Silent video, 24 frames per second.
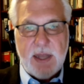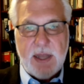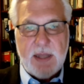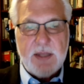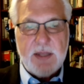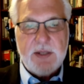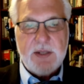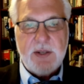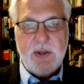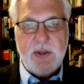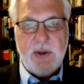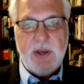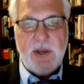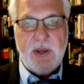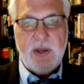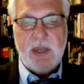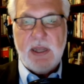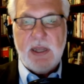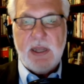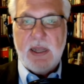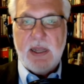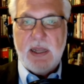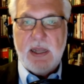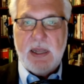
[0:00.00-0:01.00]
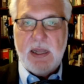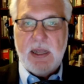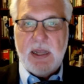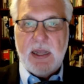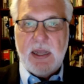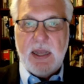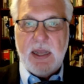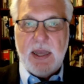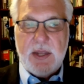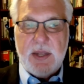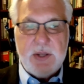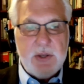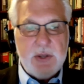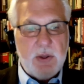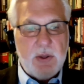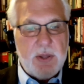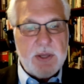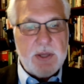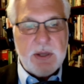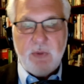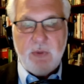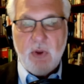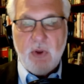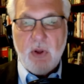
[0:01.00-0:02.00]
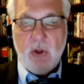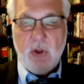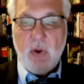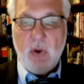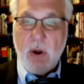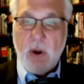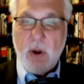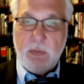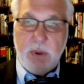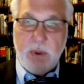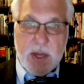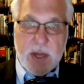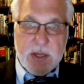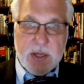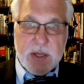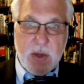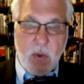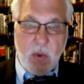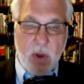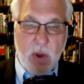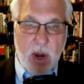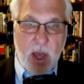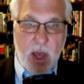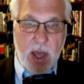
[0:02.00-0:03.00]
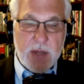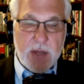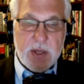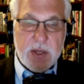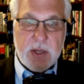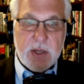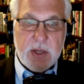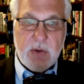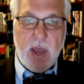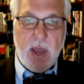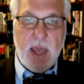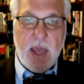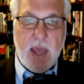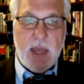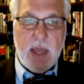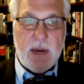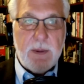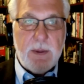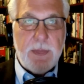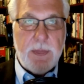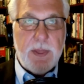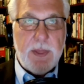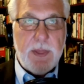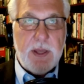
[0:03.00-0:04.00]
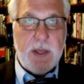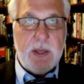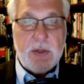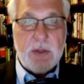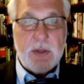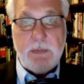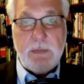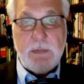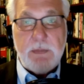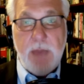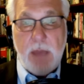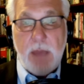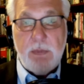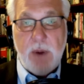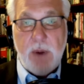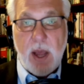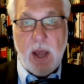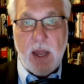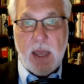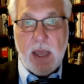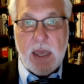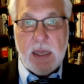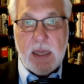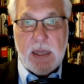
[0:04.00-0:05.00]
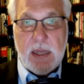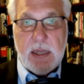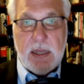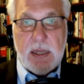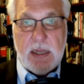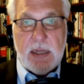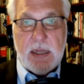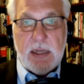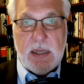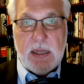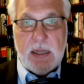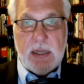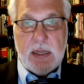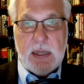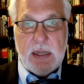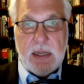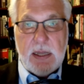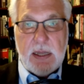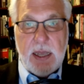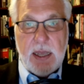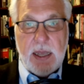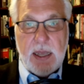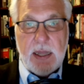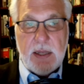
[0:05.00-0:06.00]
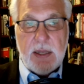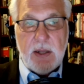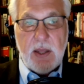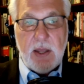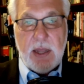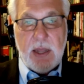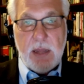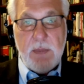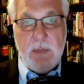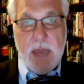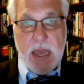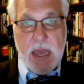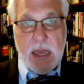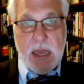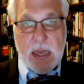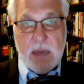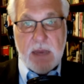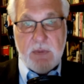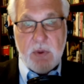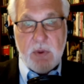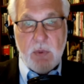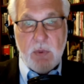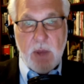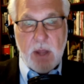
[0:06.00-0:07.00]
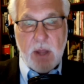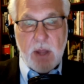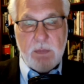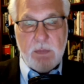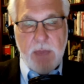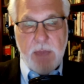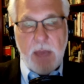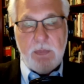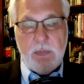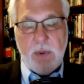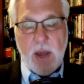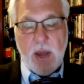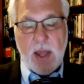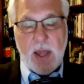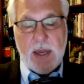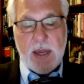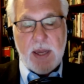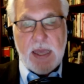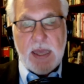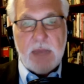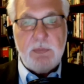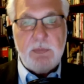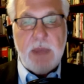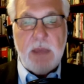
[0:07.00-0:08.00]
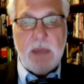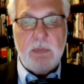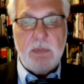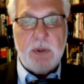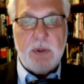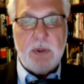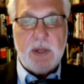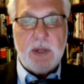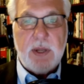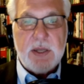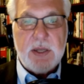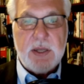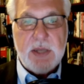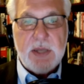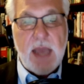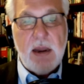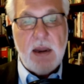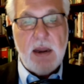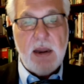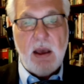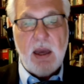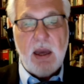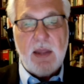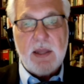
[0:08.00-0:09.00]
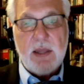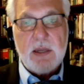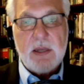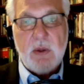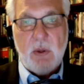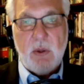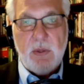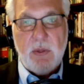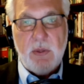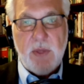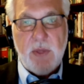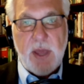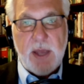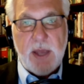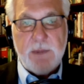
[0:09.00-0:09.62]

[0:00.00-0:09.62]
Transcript: Let's do it. And so there's a full court press going on to try and, it's a pep rally in the media, if you will, a pep rally to get people to sign on to this whole thing.